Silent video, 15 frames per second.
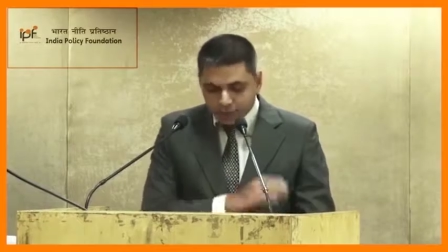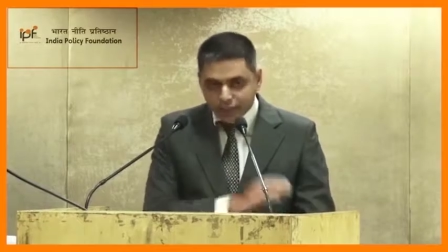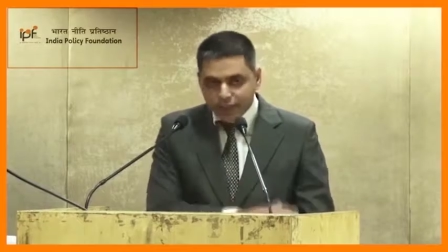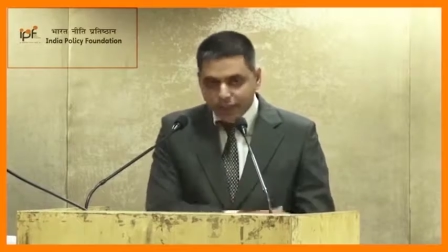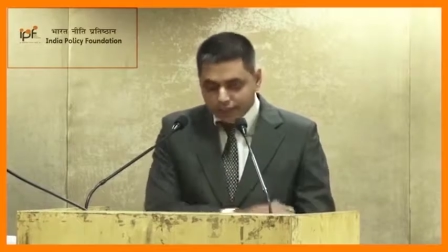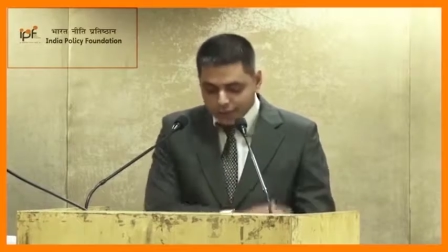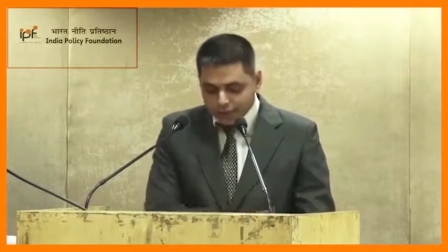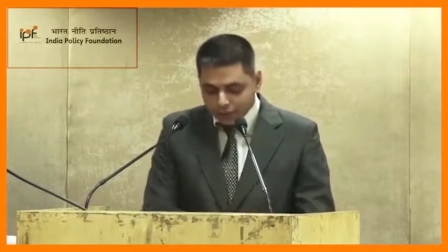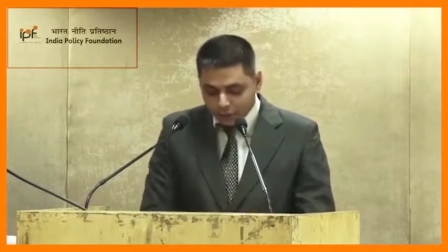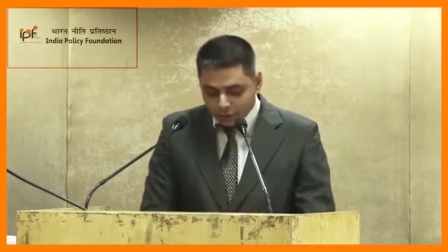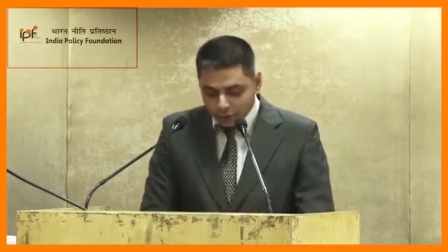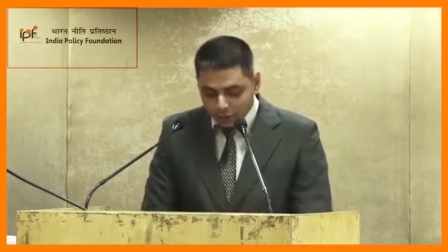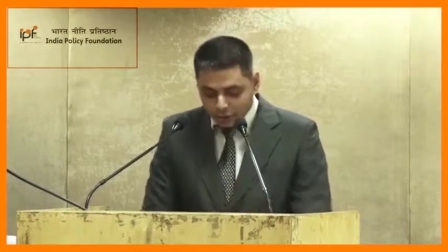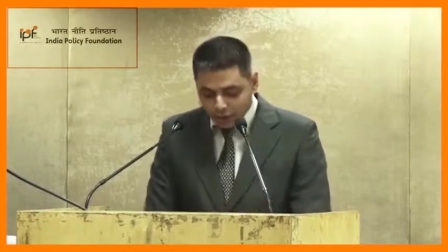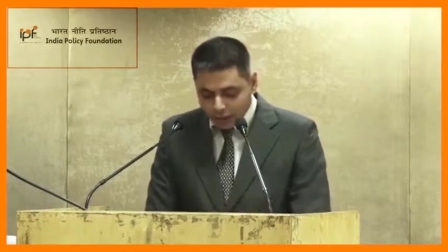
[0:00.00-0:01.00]
That's
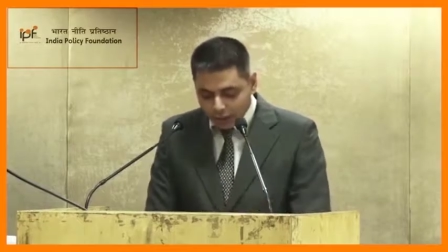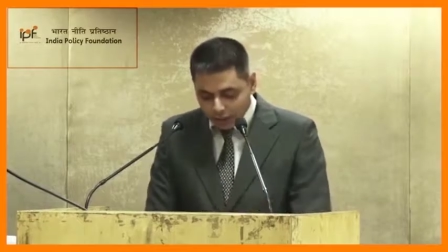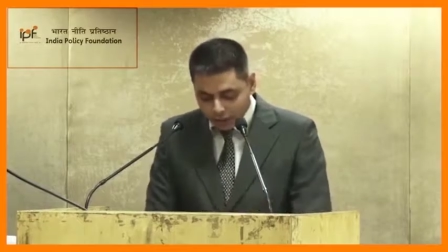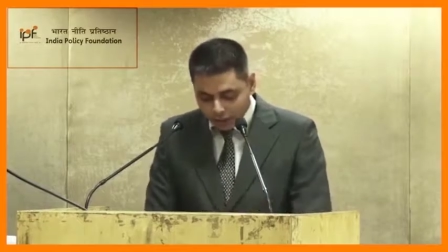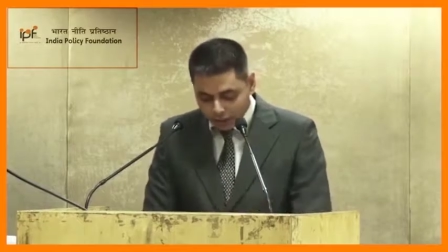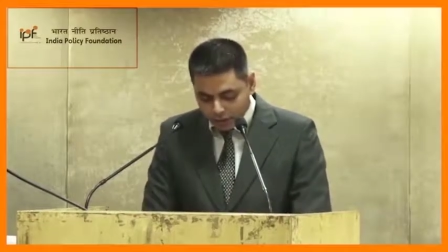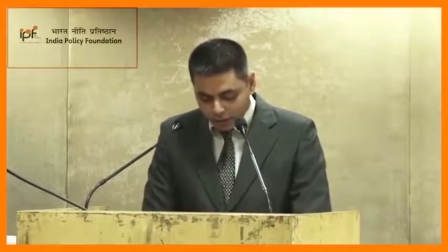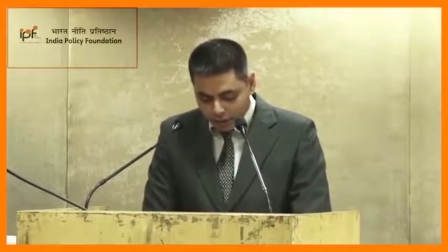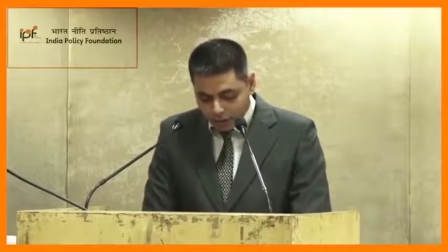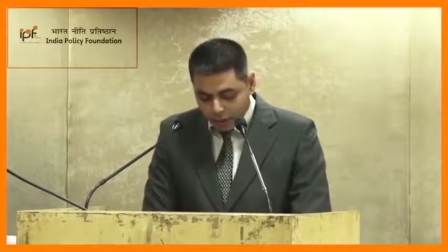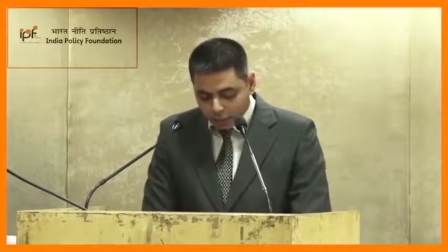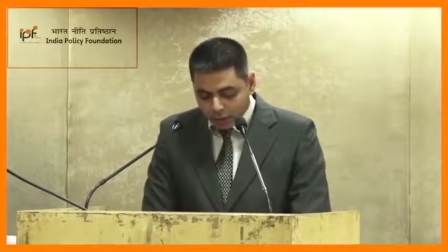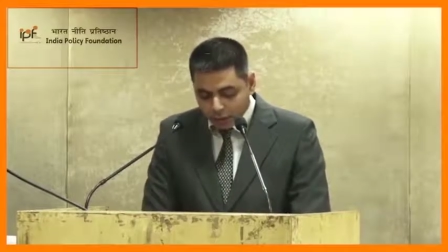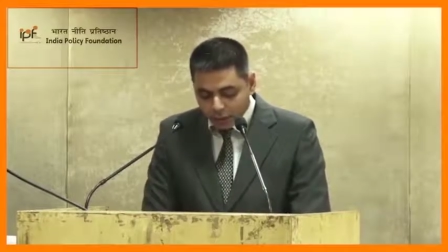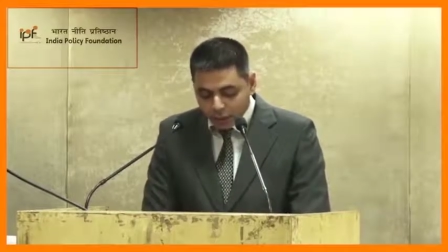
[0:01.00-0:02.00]
already been covered.
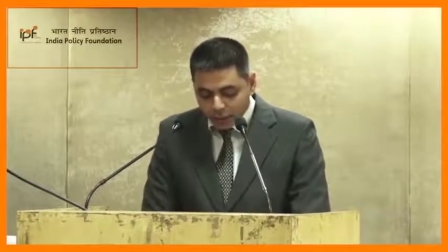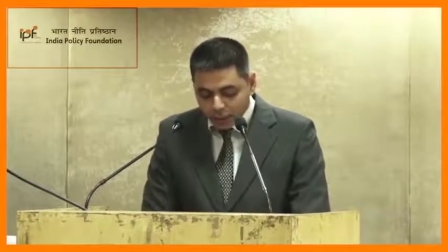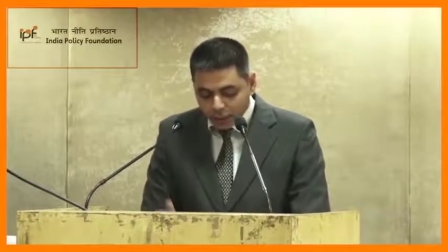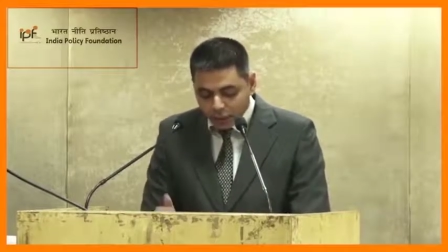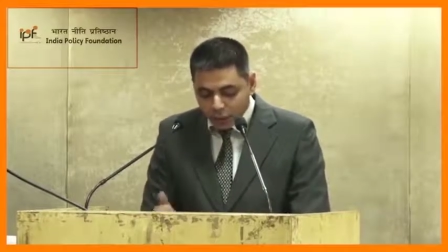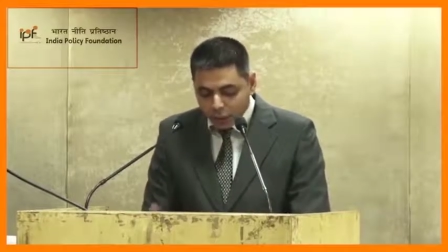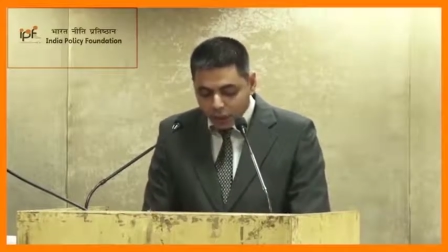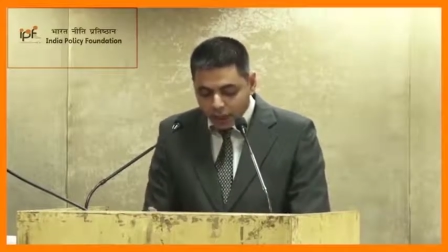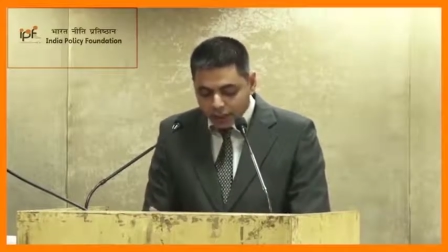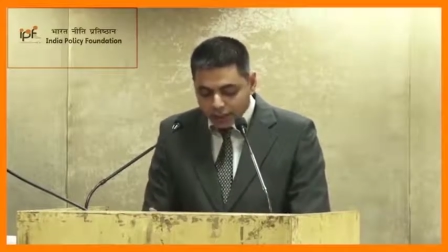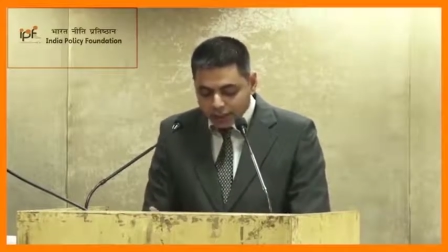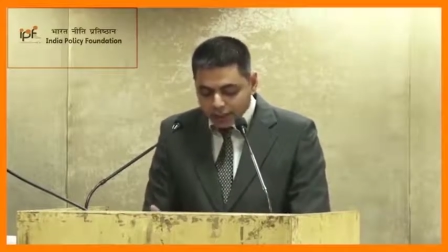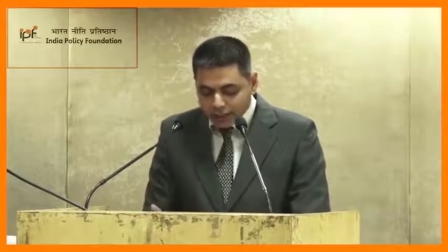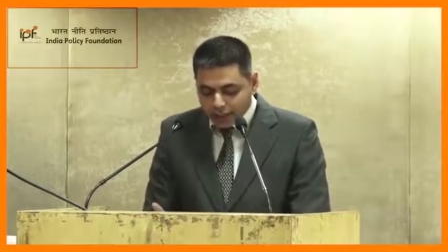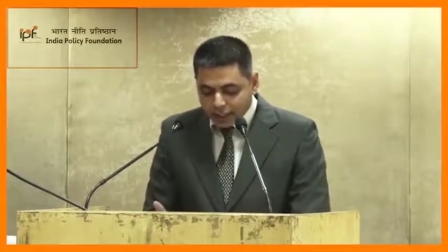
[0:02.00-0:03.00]
But we need to
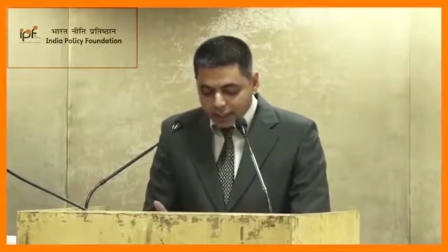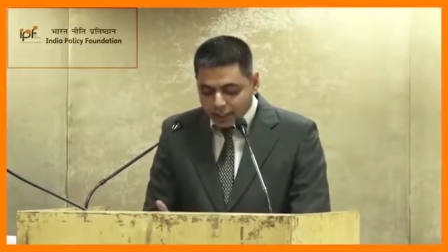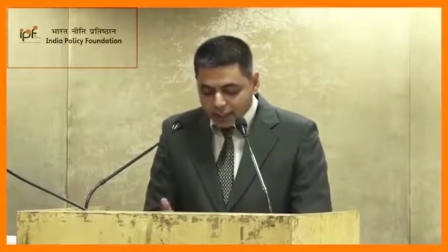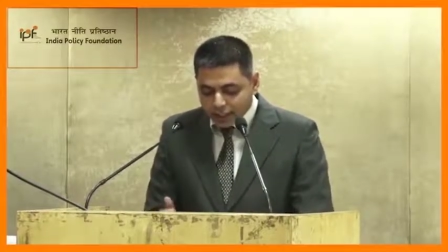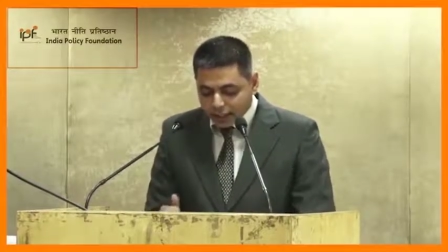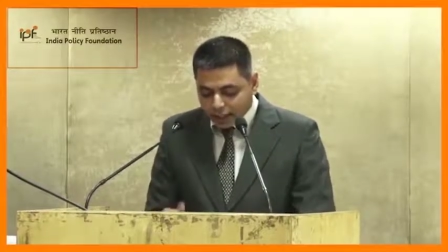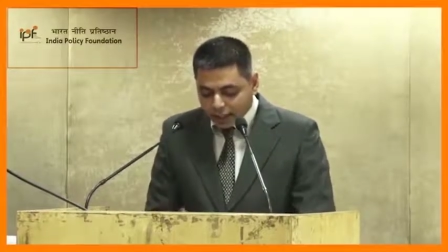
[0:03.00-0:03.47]
understand